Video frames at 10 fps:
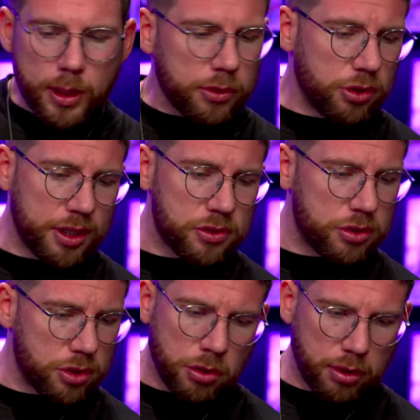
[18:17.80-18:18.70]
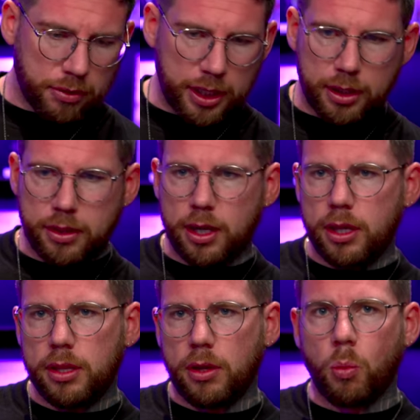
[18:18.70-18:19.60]
So this is another thing
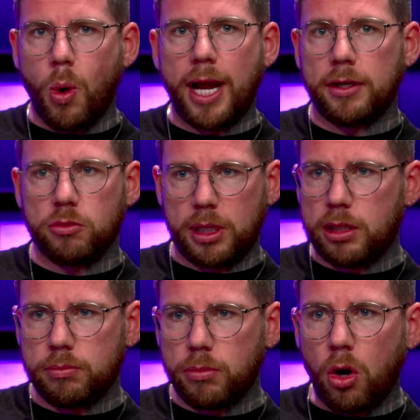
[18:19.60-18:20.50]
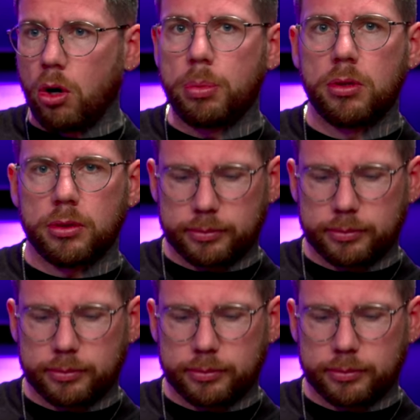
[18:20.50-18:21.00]
that winds me up.